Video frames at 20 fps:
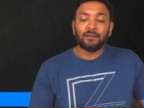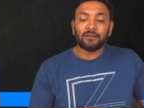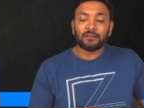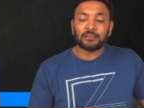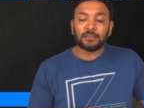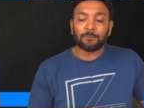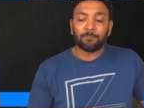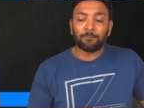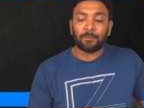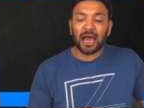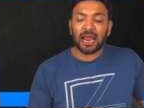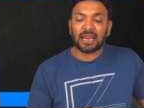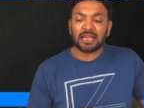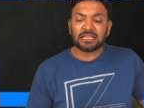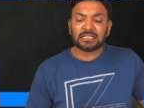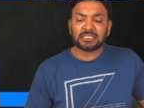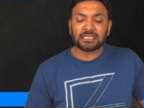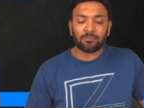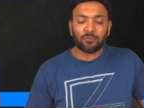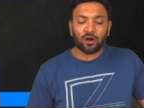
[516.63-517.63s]
The
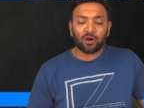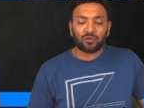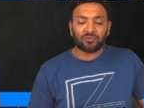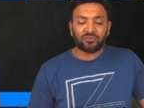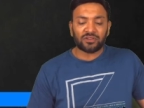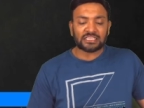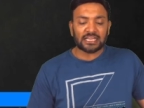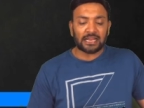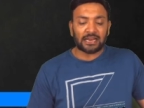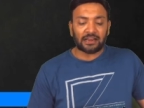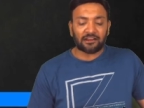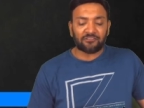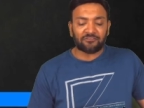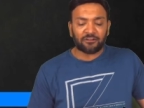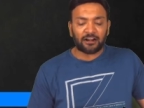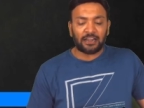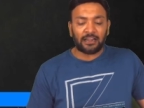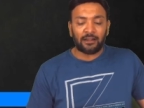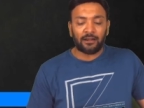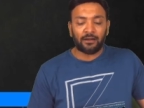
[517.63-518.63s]
balance amount which I
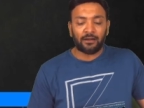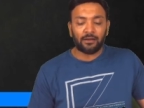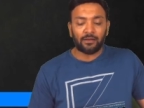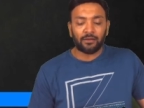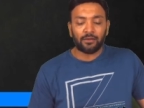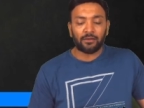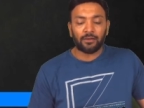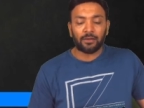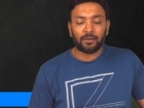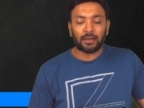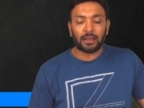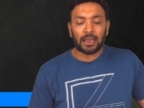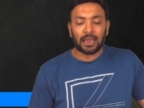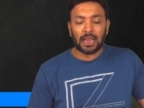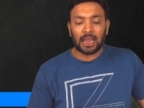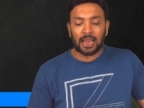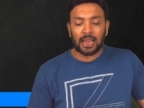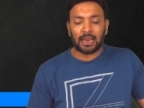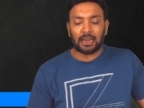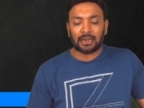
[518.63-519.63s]
refund,
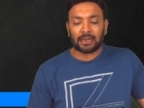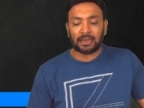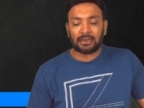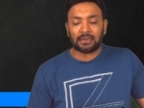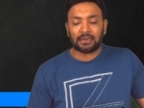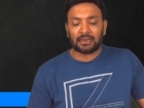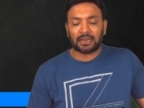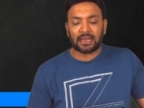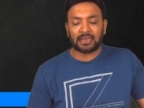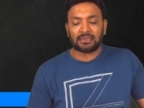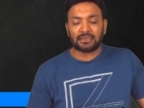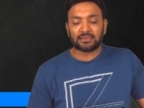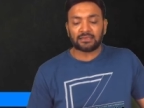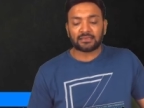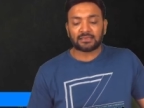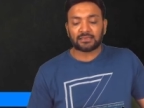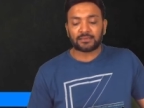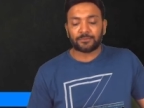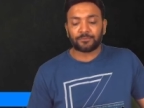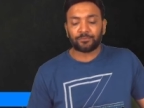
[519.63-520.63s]
I'll write it like
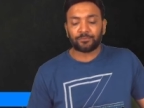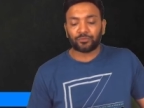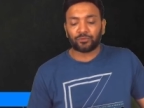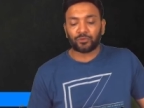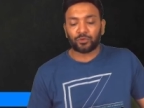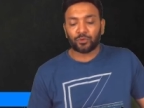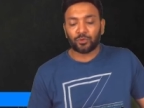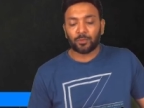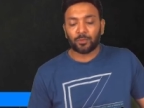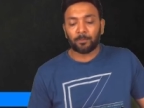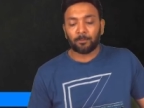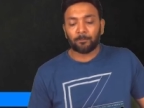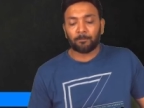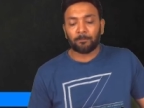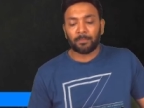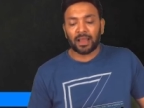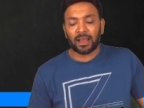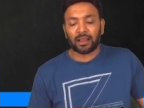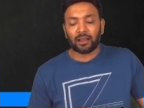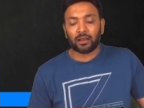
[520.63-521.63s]
this.
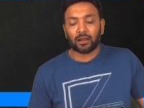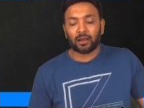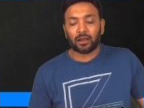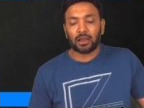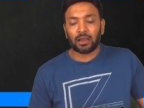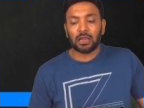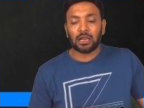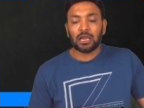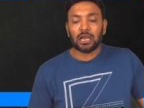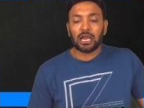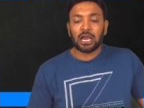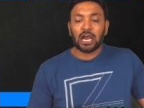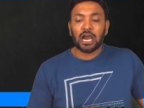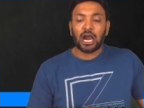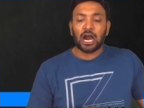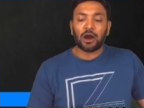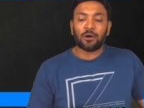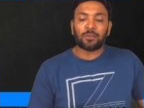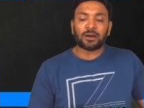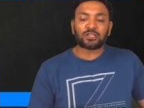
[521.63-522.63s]
Back.
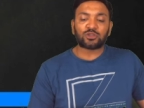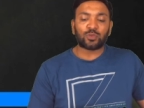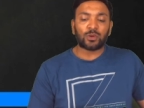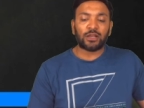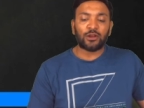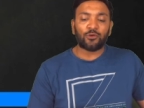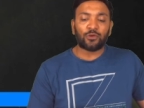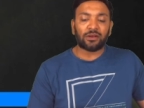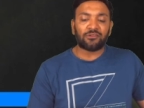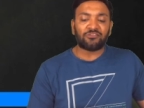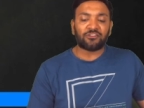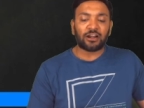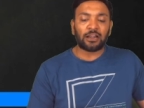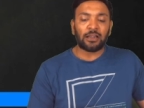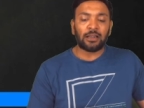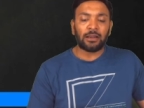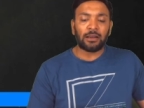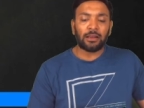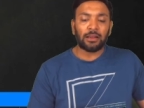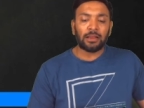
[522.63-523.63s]
How much will you
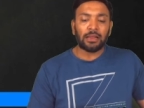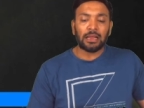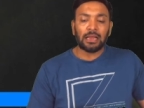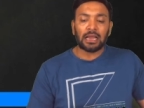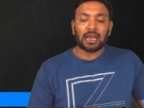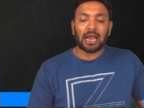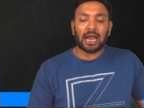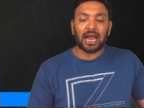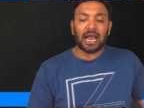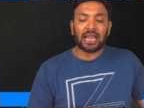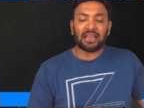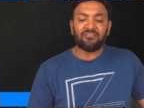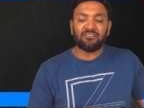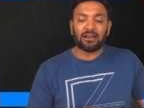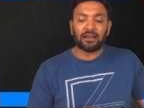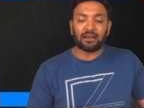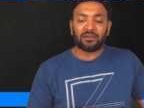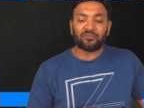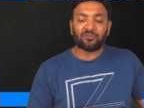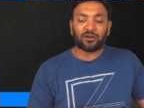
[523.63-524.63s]
refund? I
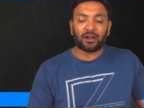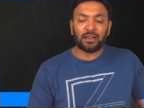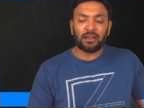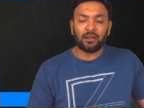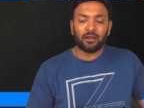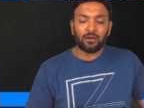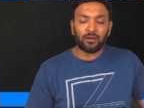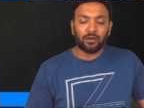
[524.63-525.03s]
will refund